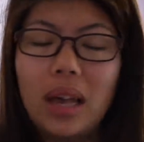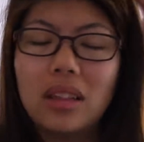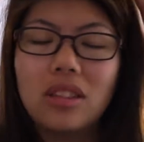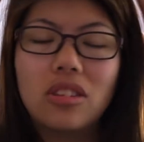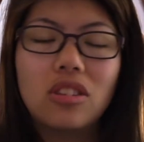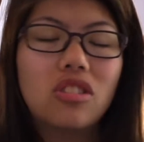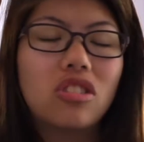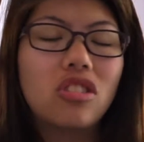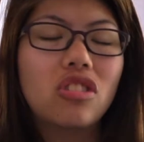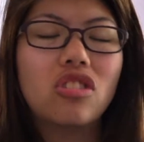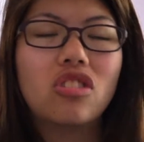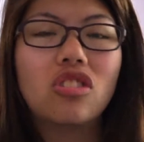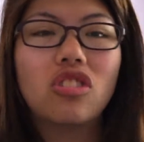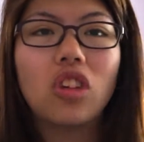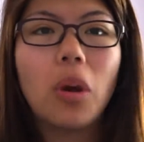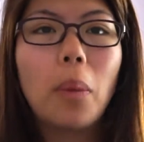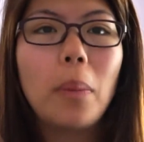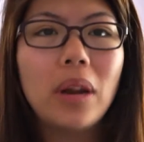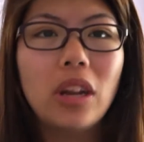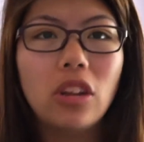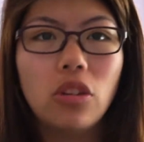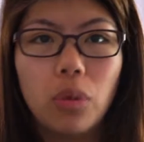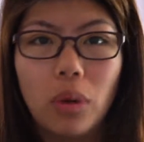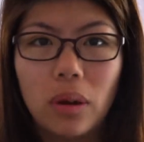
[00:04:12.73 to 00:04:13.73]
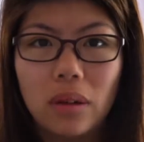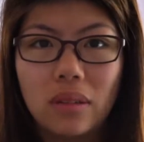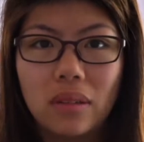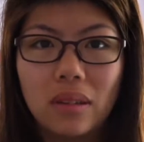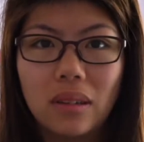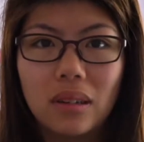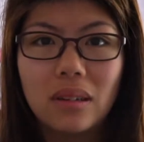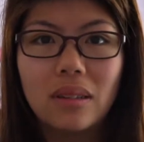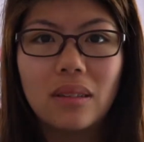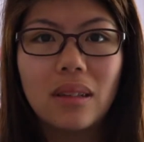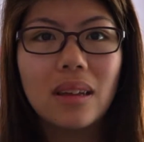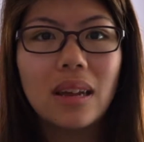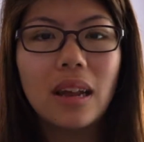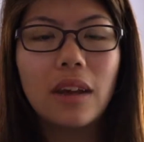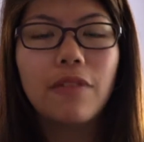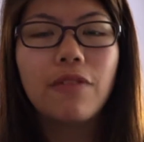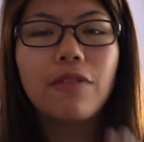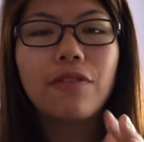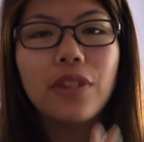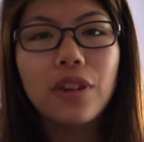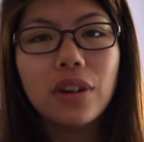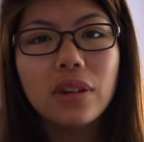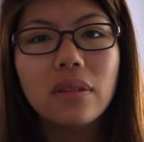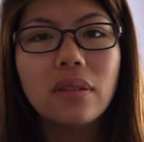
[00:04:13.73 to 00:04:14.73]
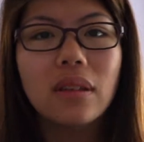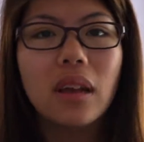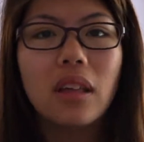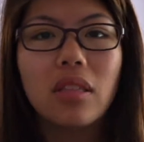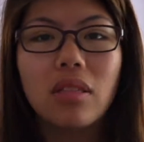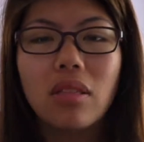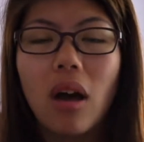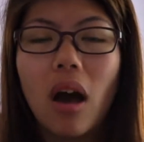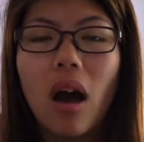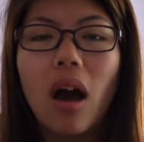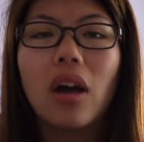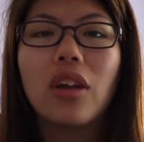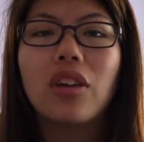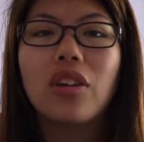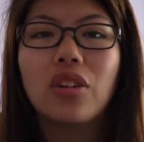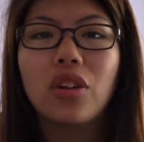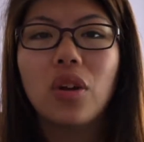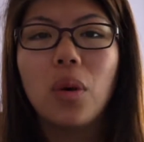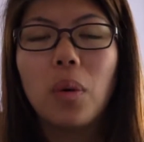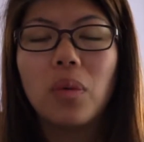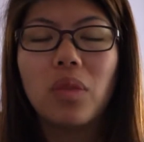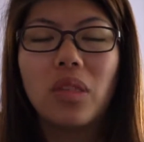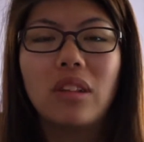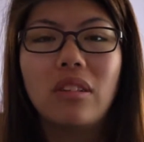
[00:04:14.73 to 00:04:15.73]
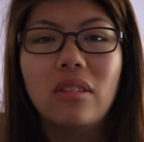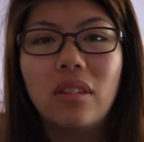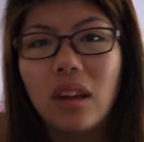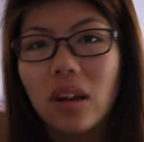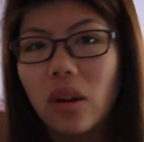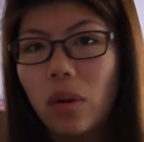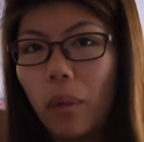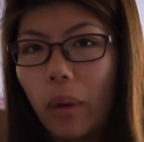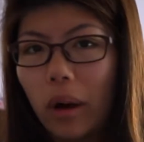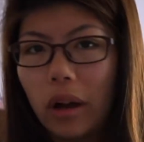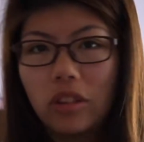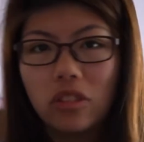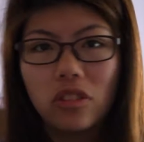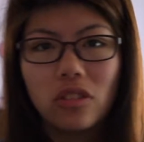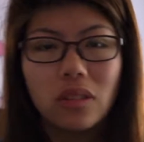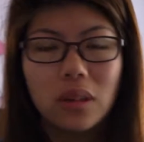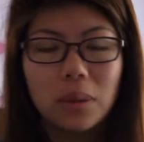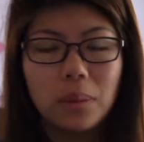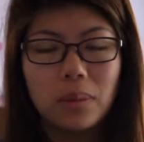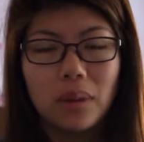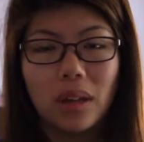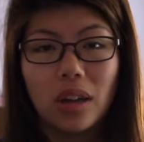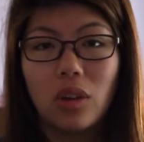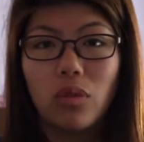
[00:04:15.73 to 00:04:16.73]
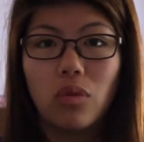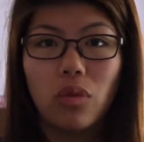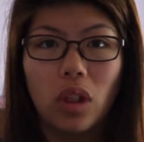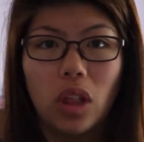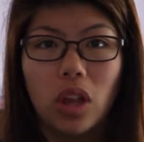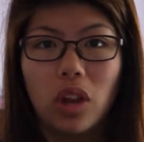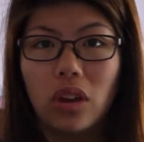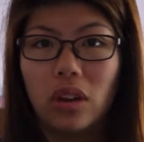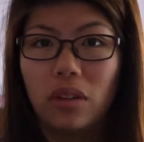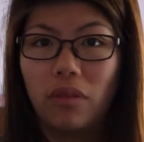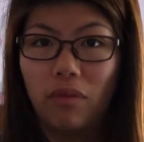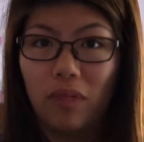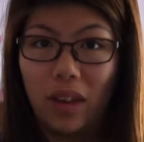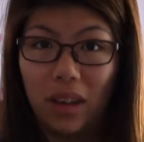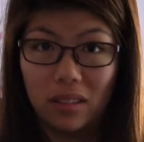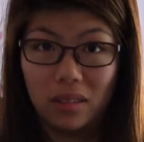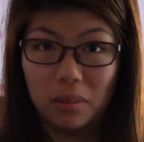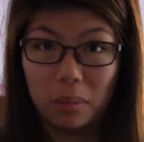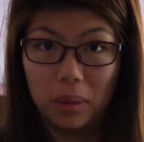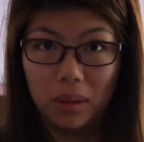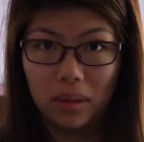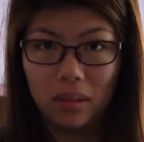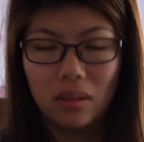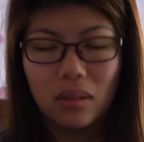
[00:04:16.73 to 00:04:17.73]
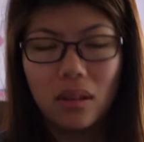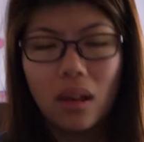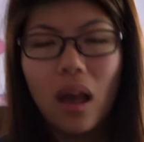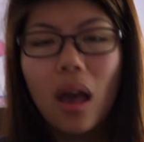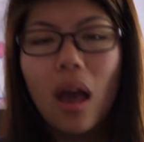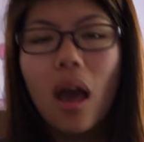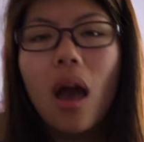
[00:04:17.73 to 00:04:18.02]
There's just so many choices, and at first I thought, the TicWatch seems like a really good investment.